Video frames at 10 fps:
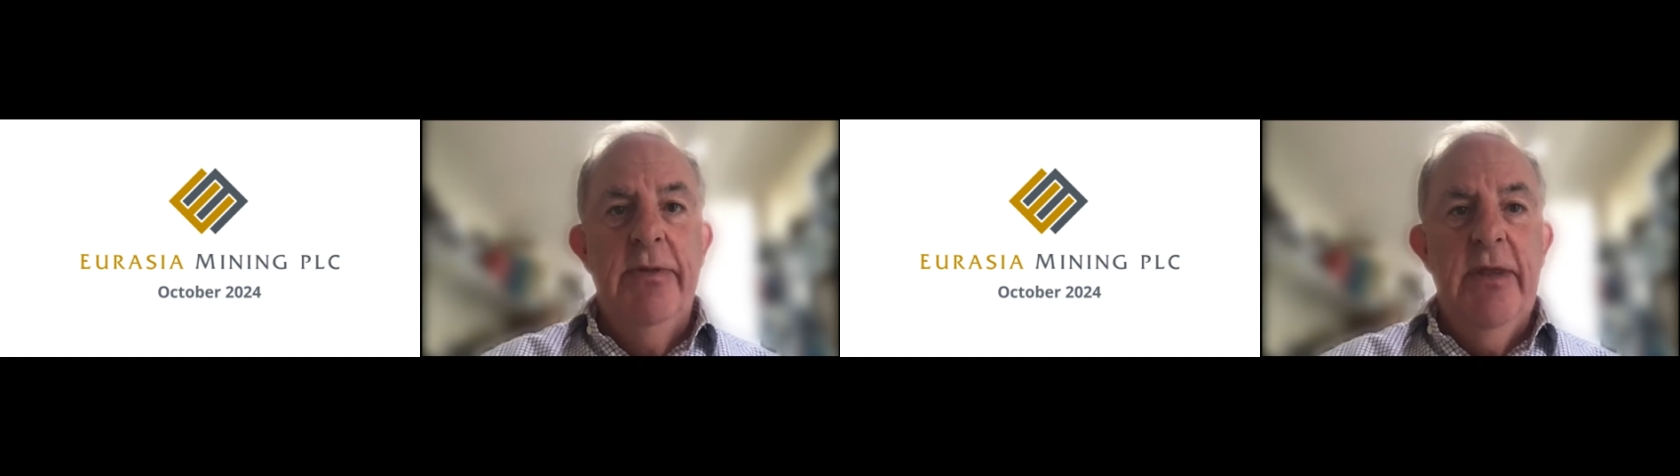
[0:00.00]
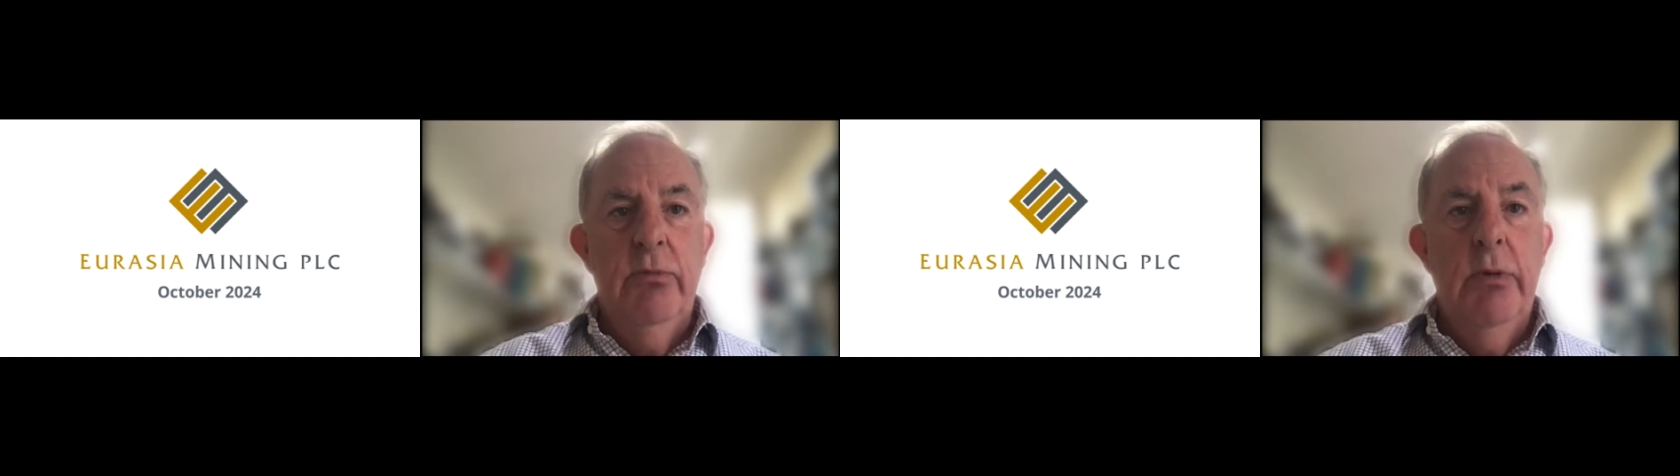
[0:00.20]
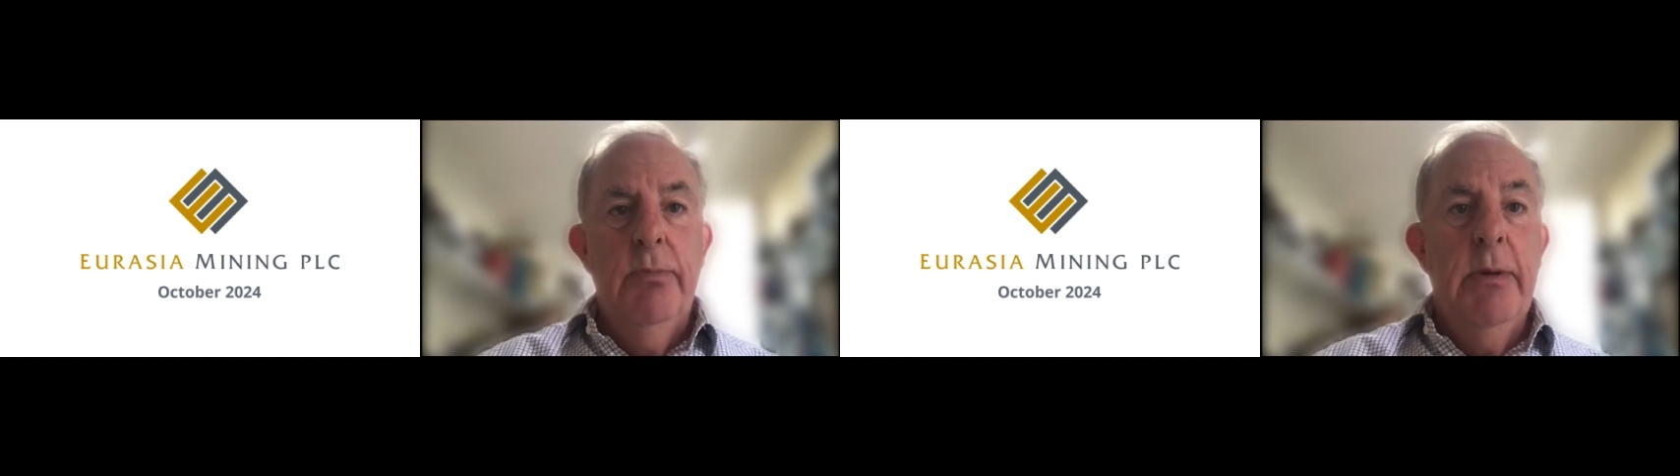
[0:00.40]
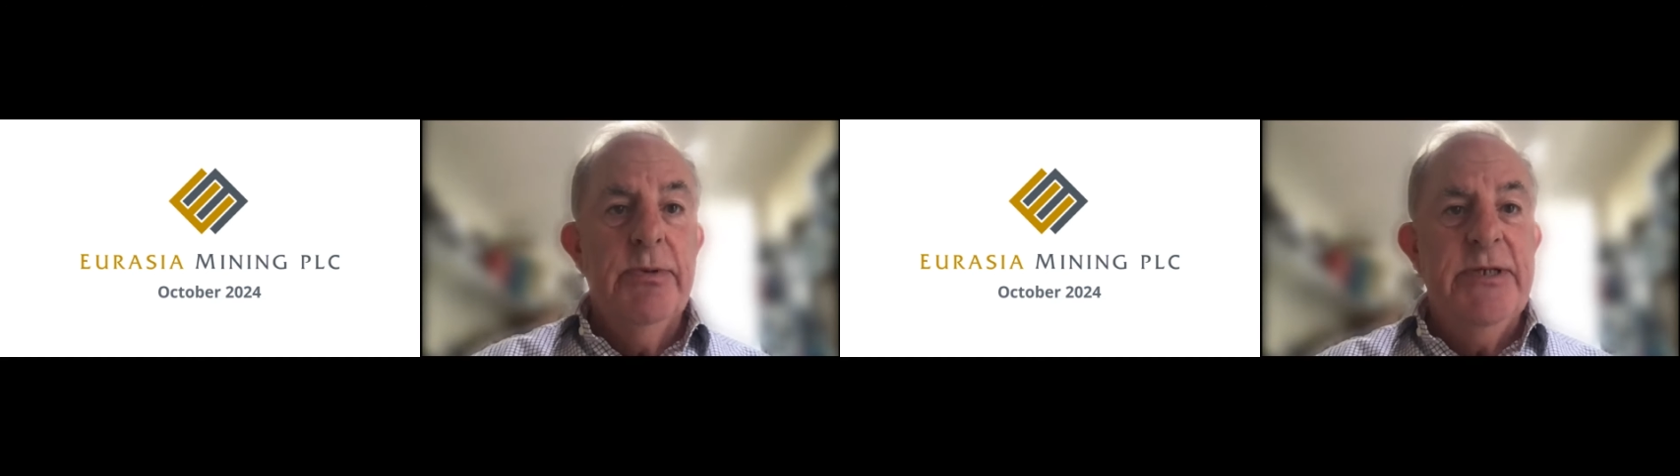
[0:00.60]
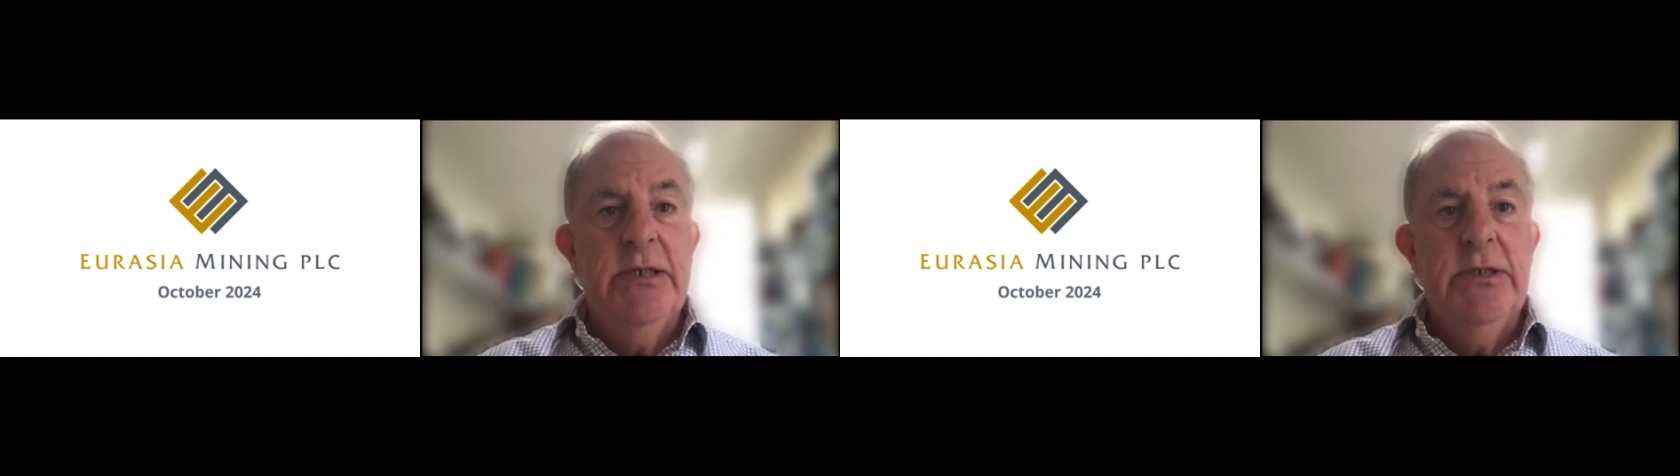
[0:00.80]
and then would be
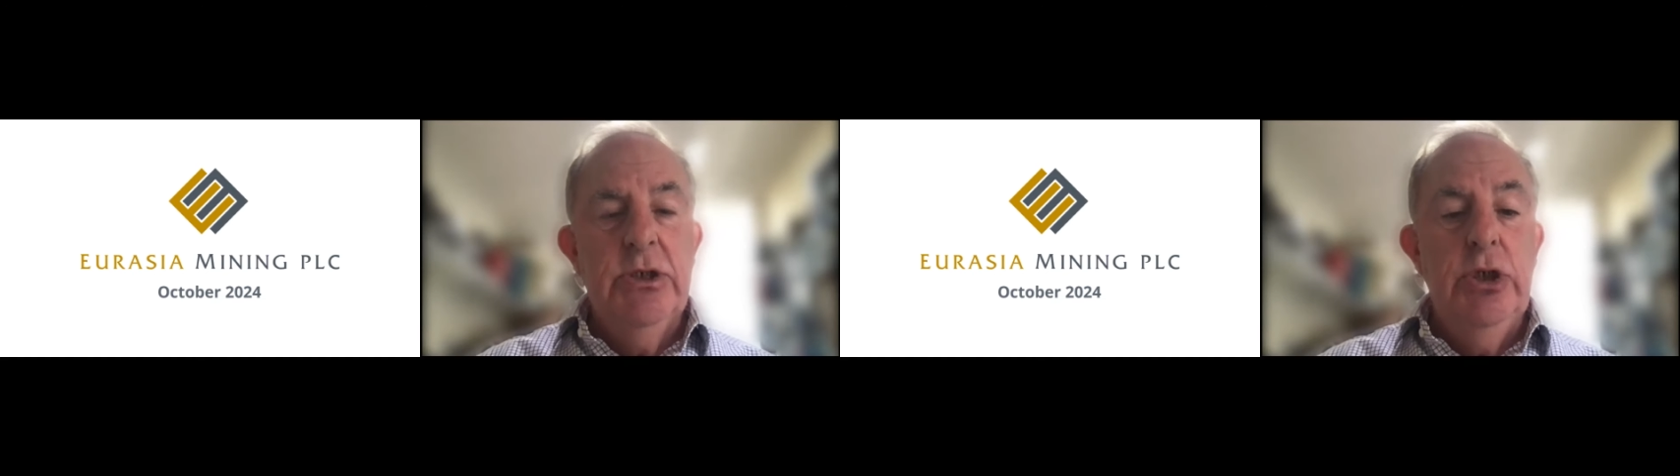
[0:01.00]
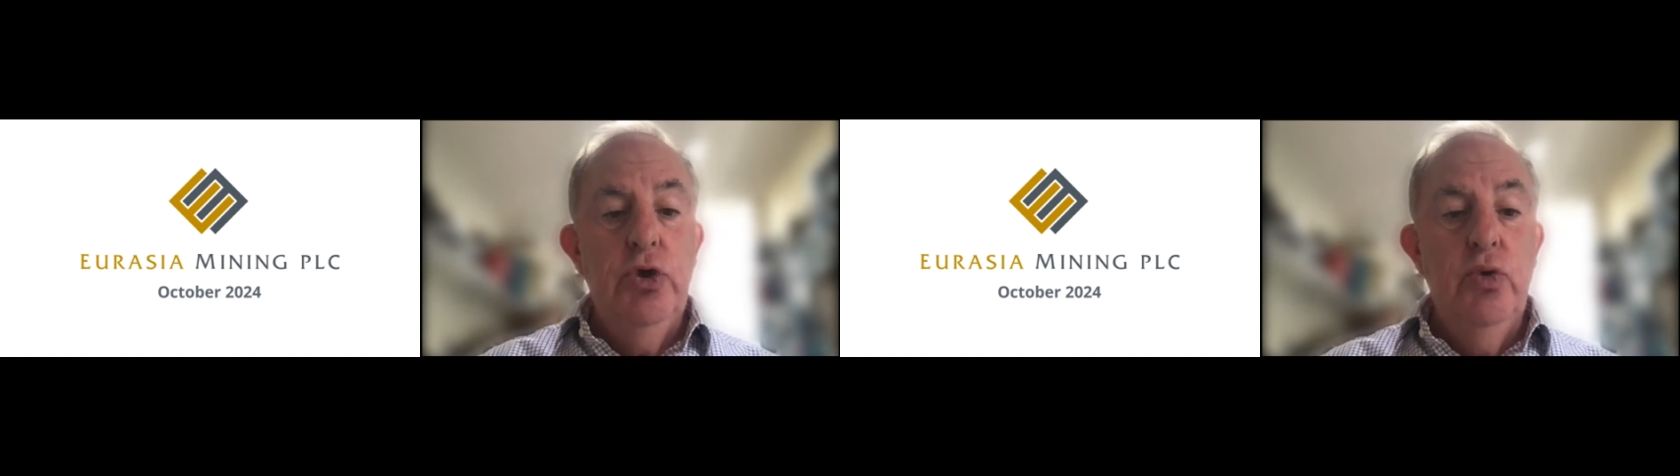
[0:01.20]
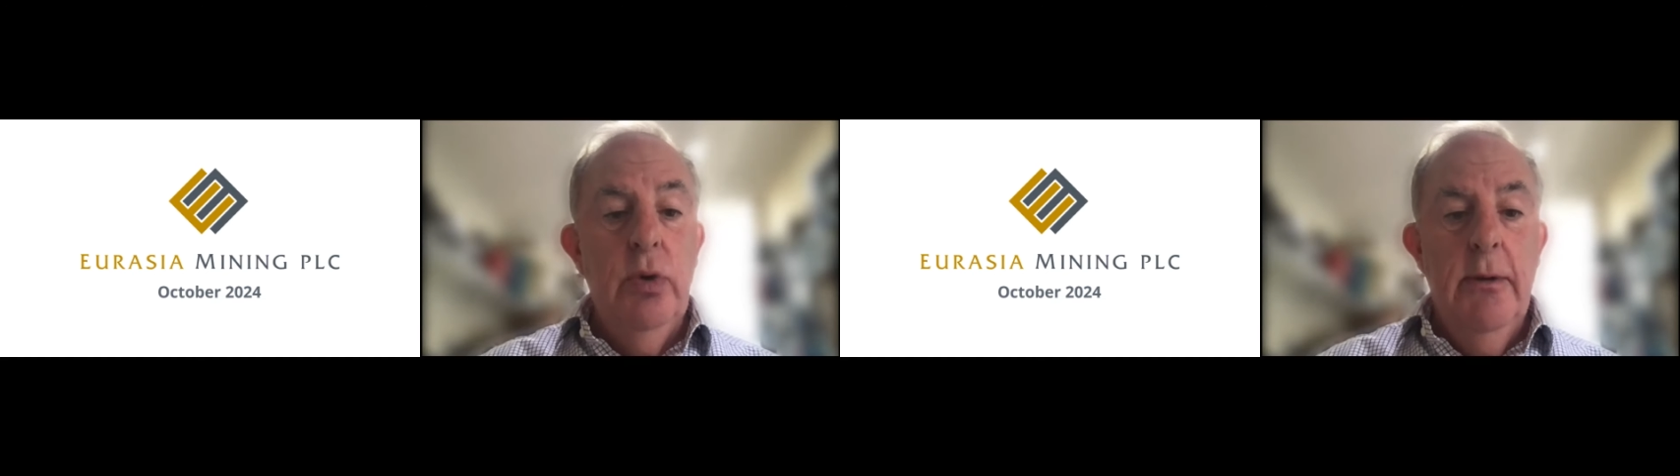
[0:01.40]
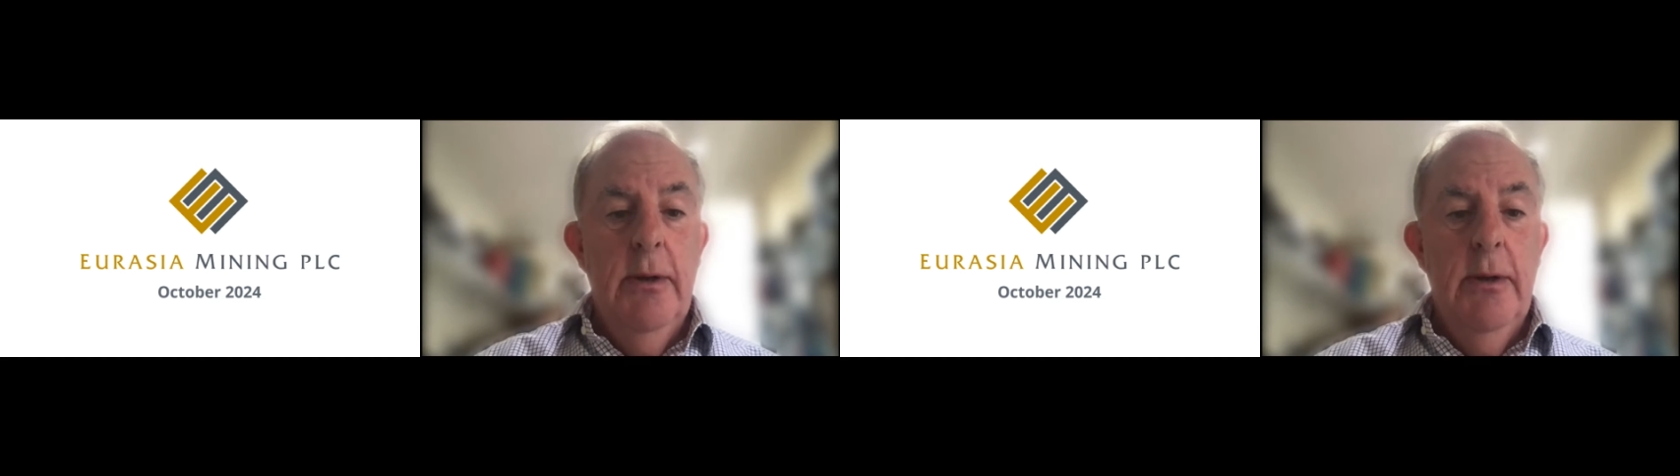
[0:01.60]
presented to you,